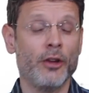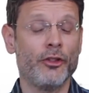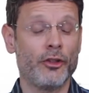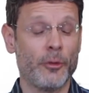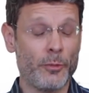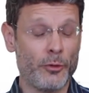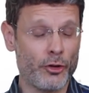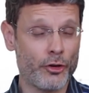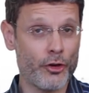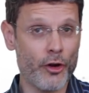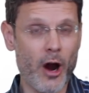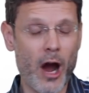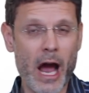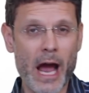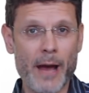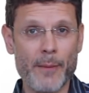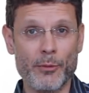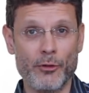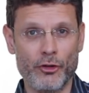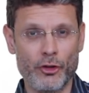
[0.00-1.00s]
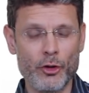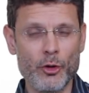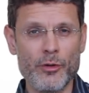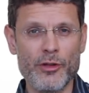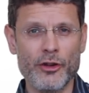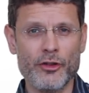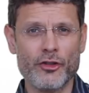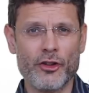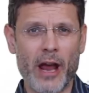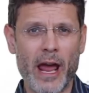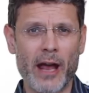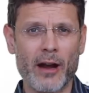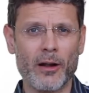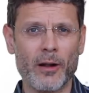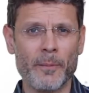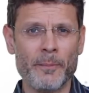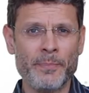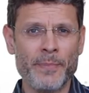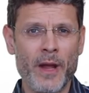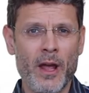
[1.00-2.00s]
Subscribe to the
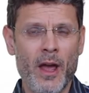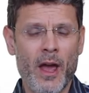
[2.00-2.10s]
channel.